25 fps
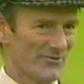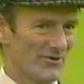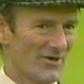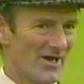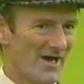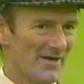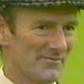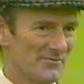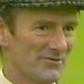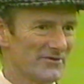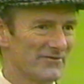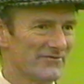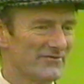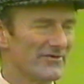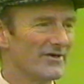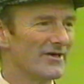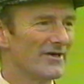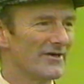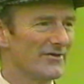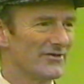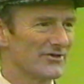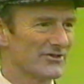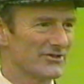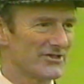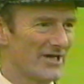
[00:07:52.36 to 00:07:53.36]
Well, I
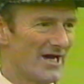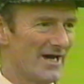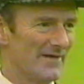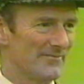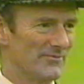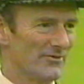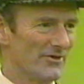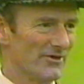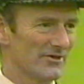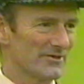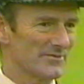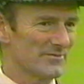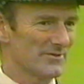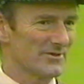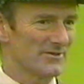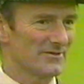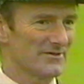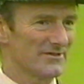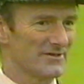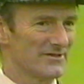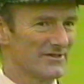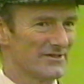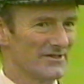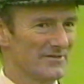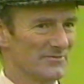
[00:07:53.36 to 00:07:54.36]
prefer the sharp dogs
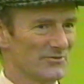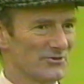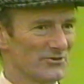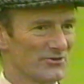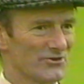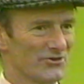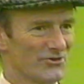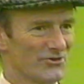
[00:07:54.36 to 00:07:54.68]
because they seem